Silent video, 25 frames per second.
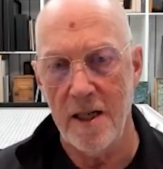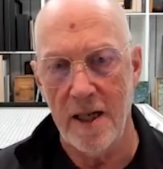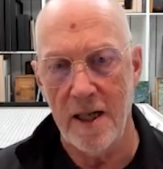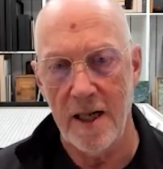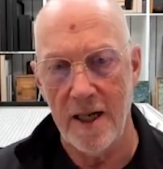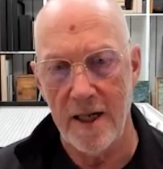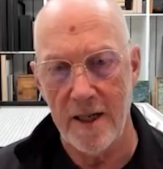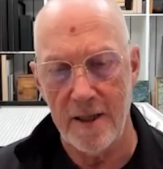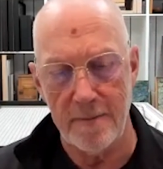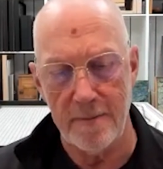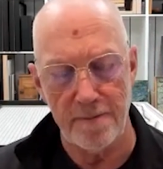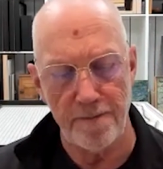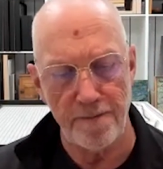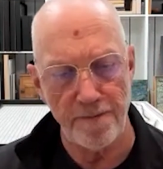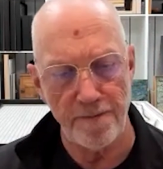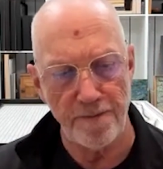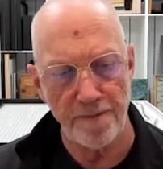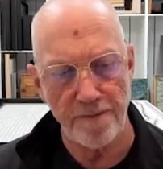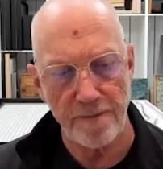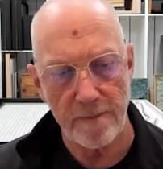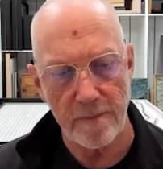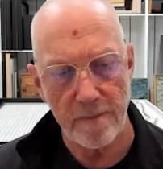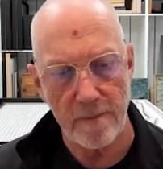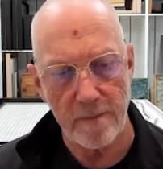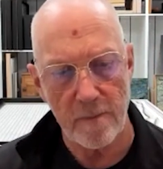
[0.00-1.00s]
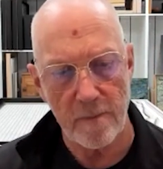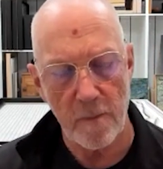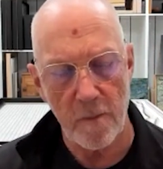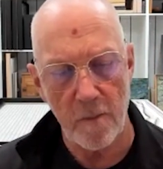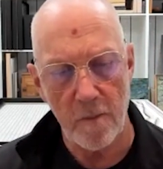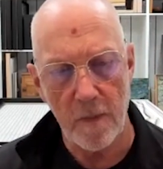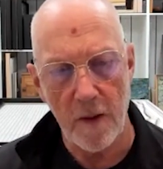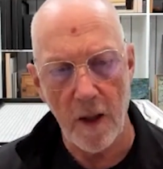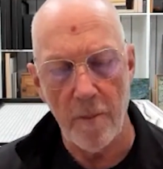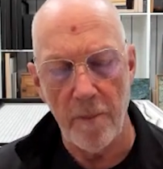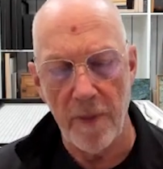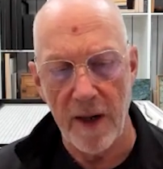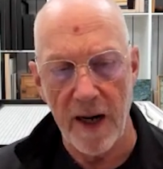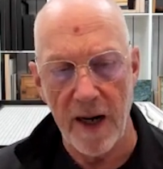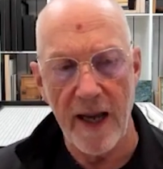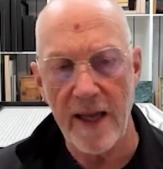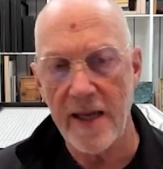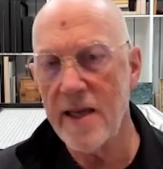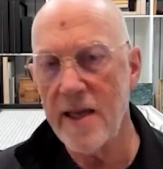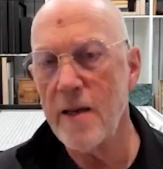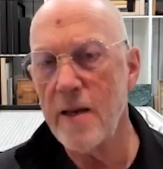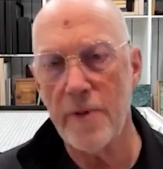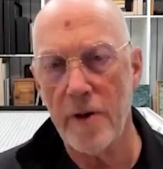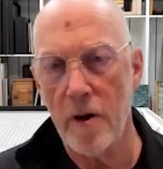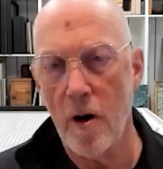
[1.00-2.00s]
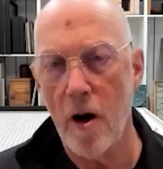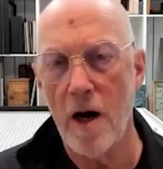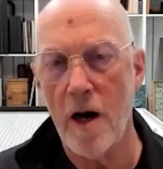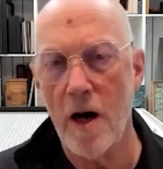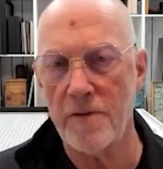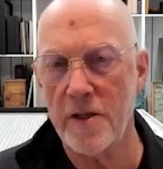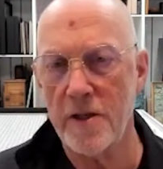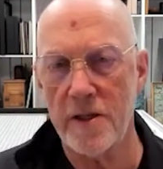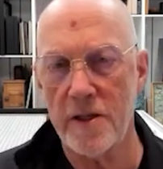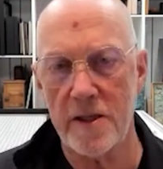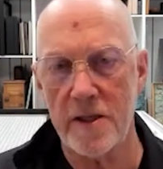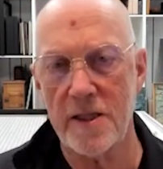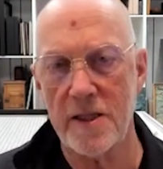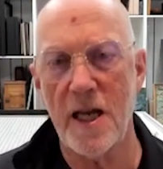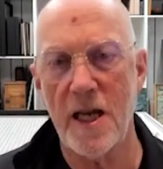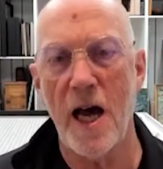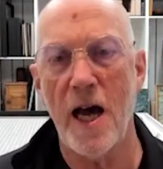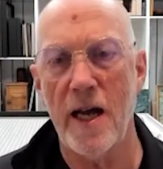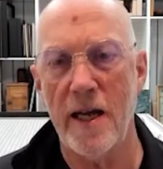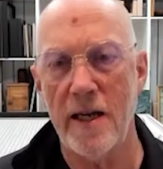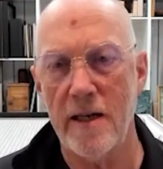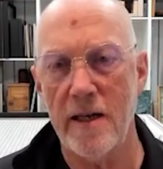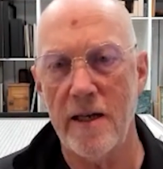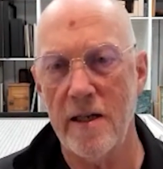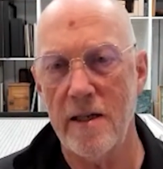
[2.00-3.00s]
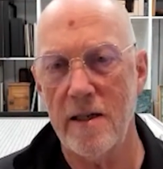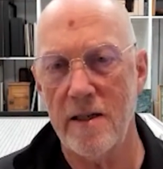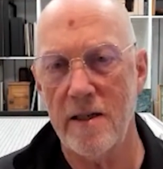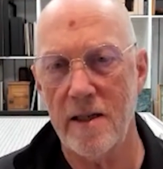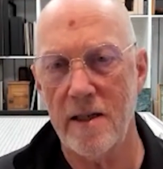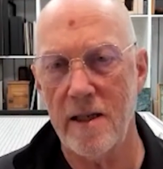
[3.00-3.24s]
But I keep it off to the side,